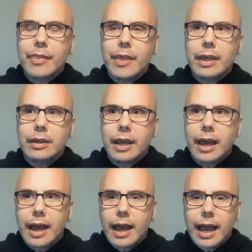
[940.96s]

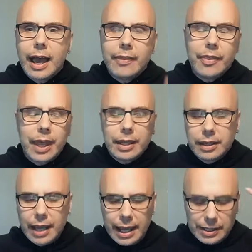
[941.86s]
And
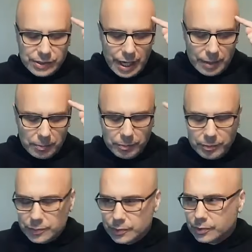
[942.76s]
then as
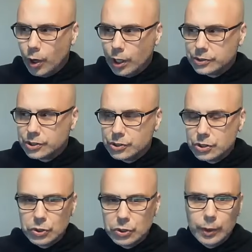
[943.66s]
I'm want to
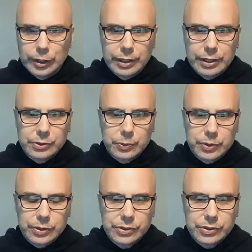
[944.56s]
do when Liz
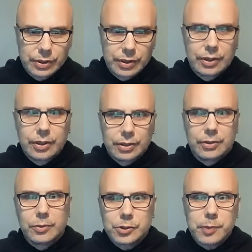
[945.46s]
was
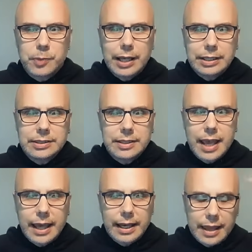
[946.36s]
responding to
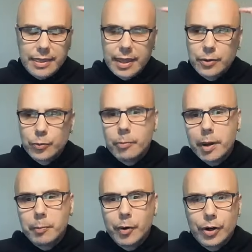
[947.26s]
that, I then
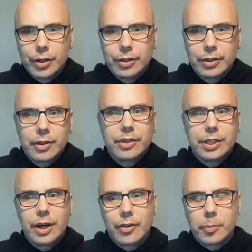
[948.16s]
remembered
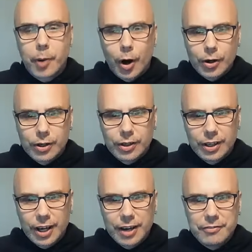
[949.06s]
the other part
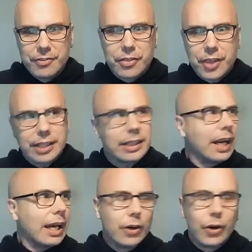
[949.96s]
of the thing
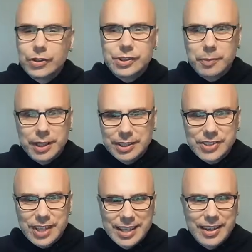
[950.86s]
that I had heard somebody
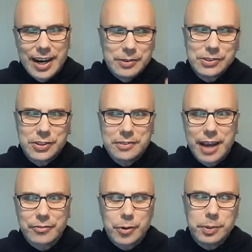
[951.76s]
say that I was sort of
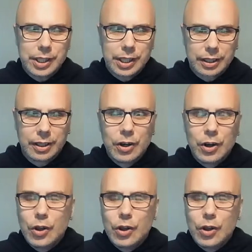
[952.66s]
half repeating,